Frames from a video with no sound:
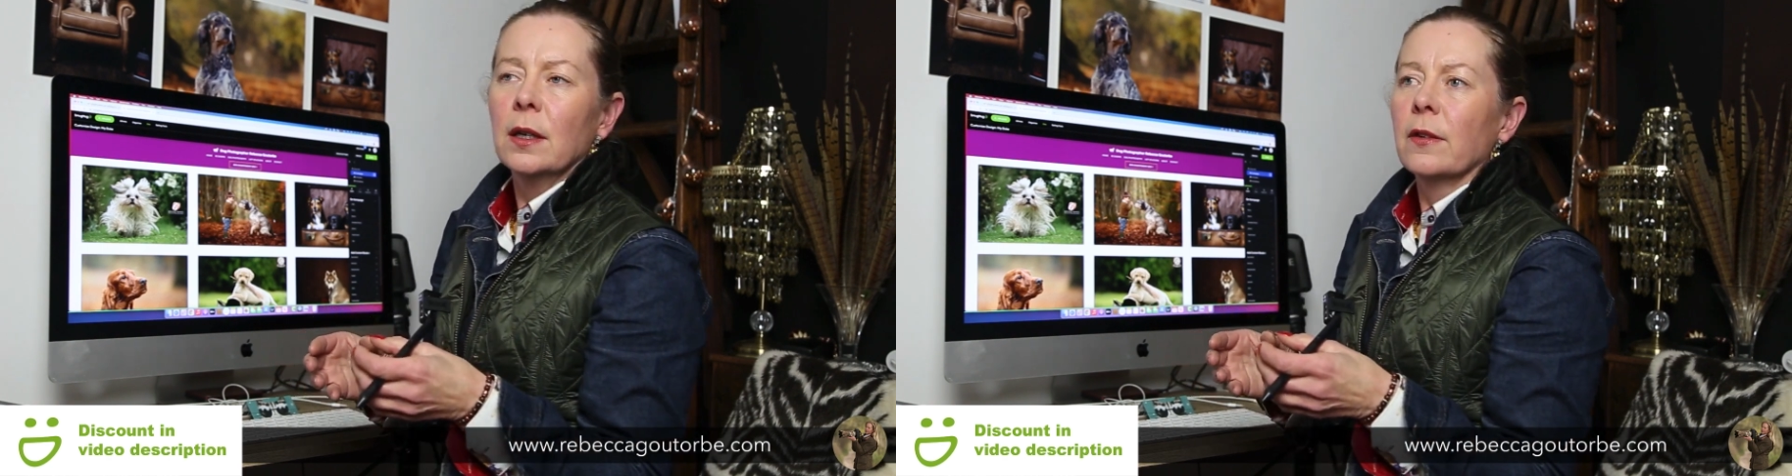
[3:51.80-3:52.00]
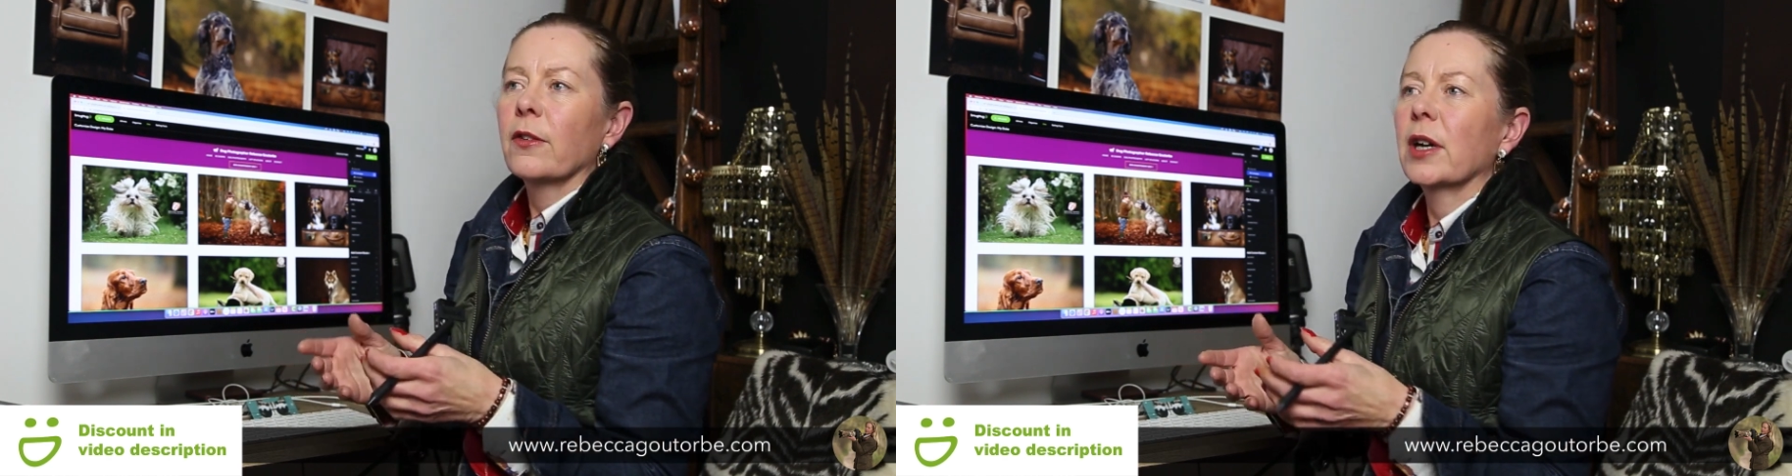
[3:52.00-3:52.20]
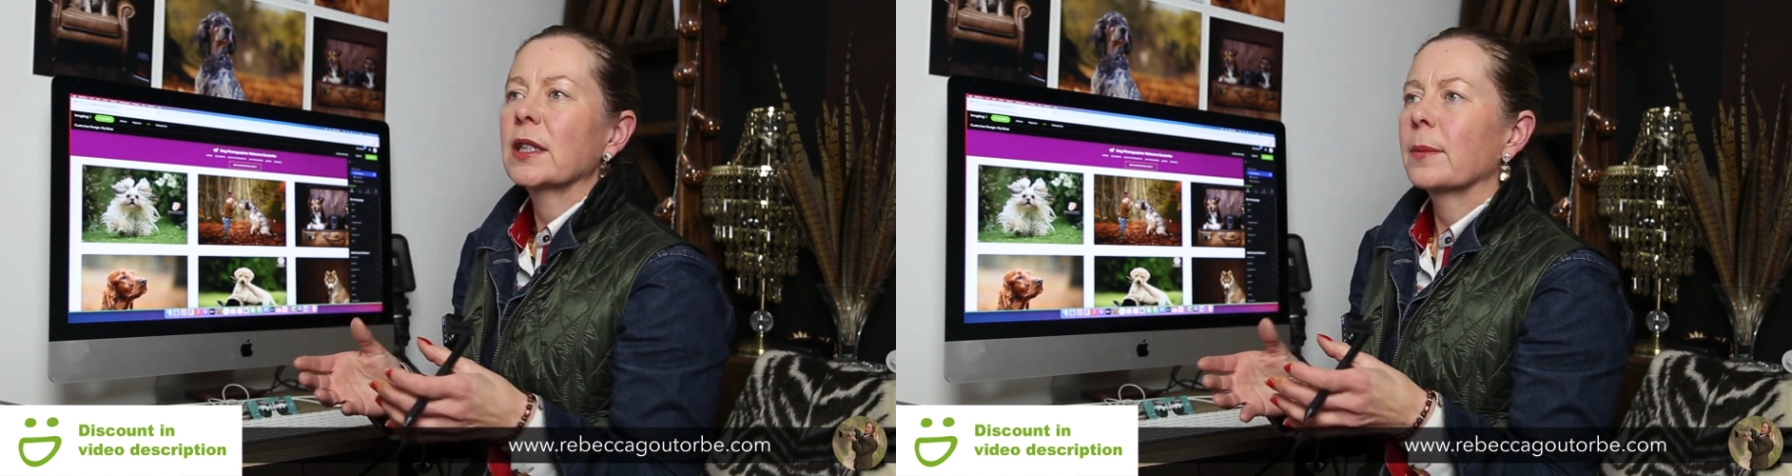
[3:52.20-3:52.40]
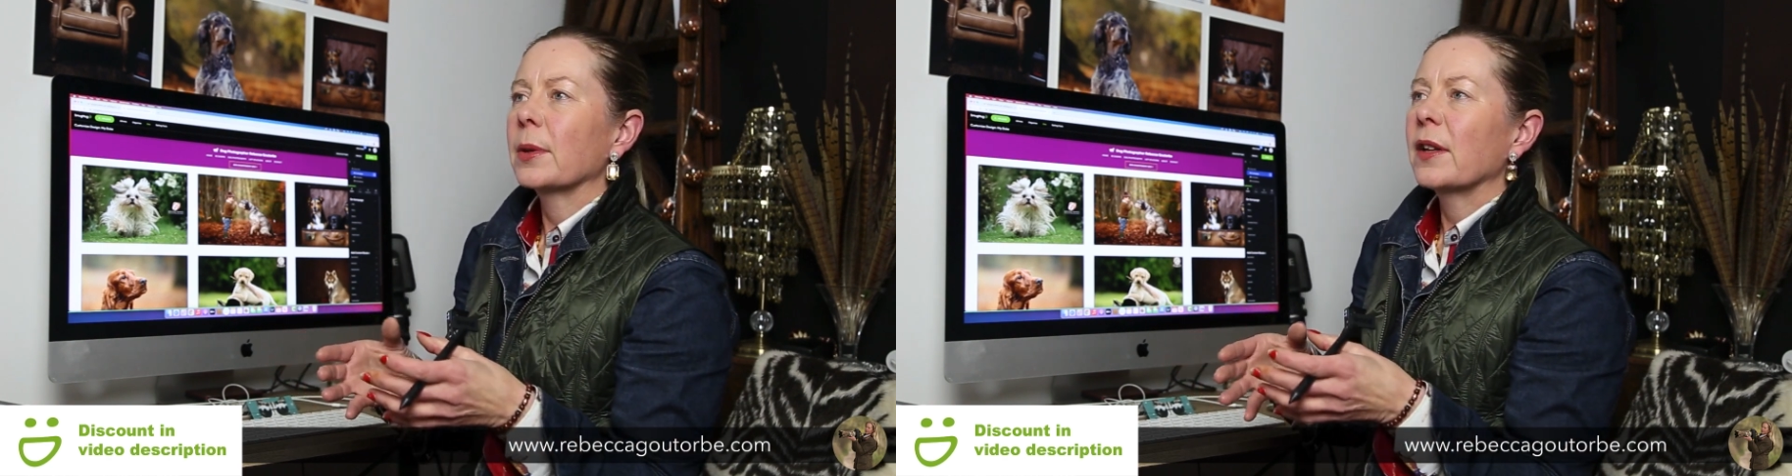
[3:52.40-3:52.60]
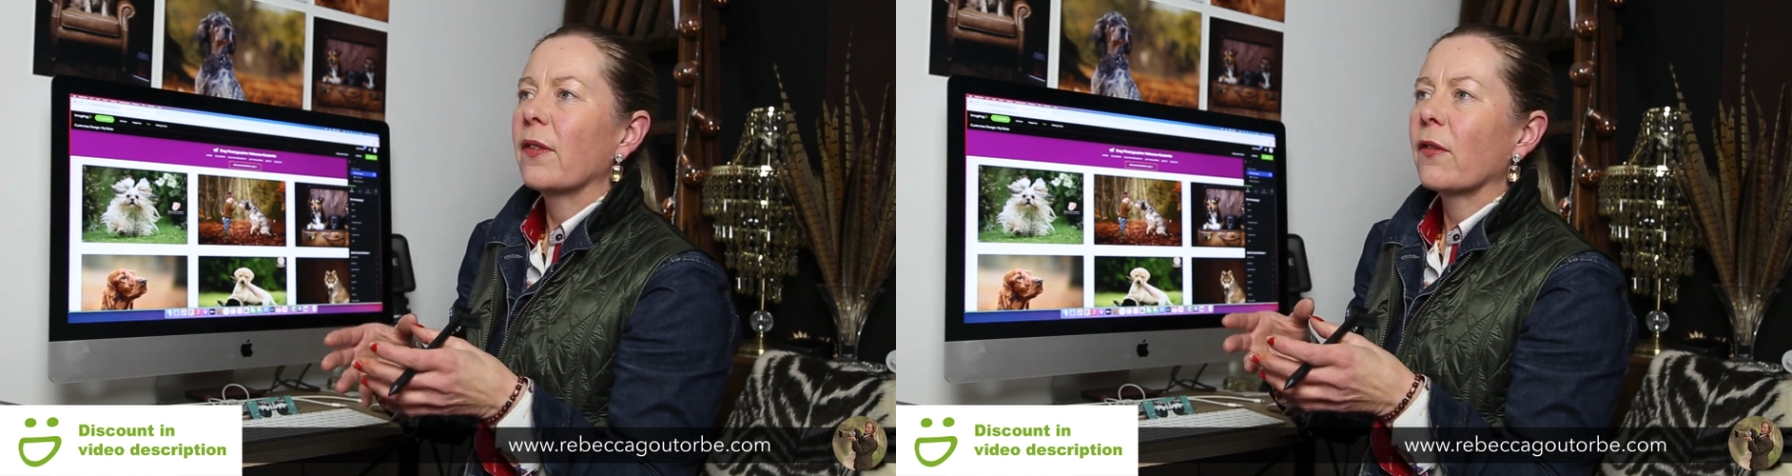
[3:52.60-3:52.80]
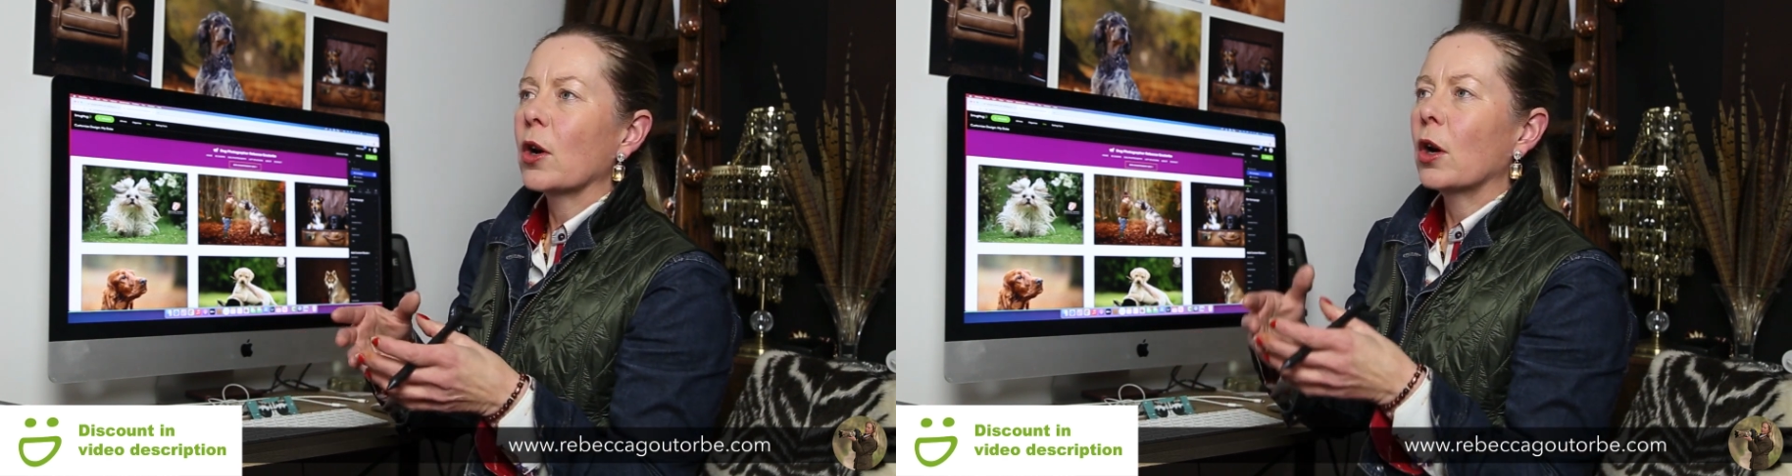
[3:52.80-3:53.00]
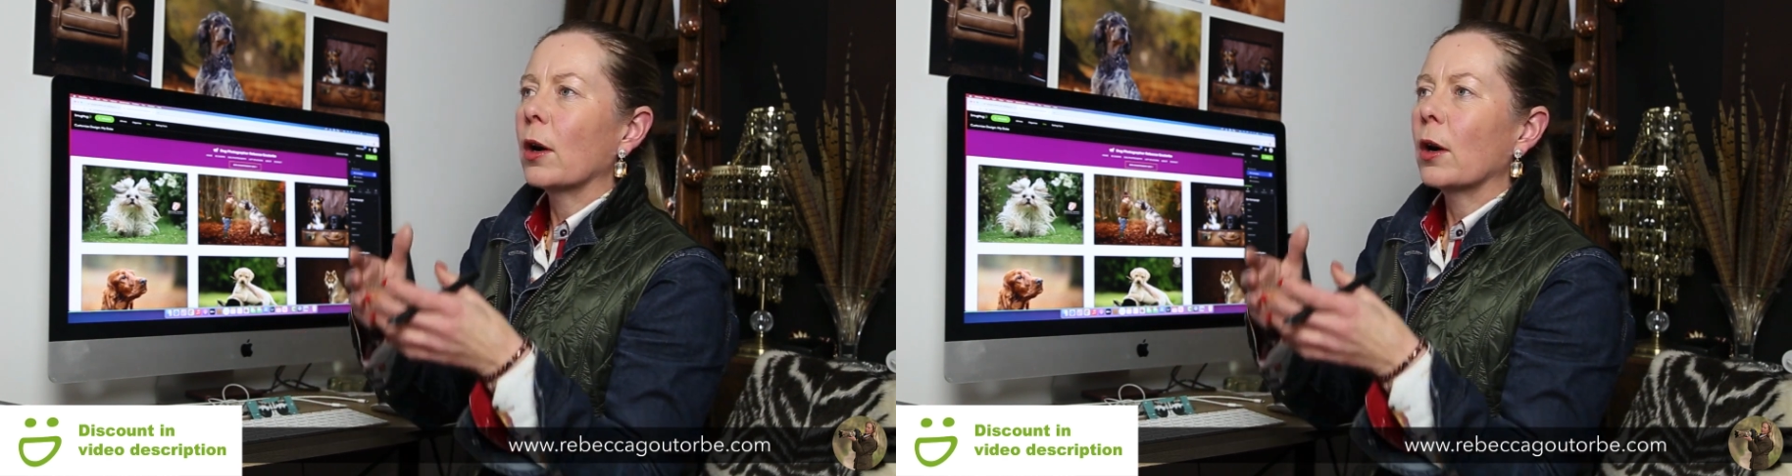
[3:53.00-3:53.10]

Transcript: For example, if you've got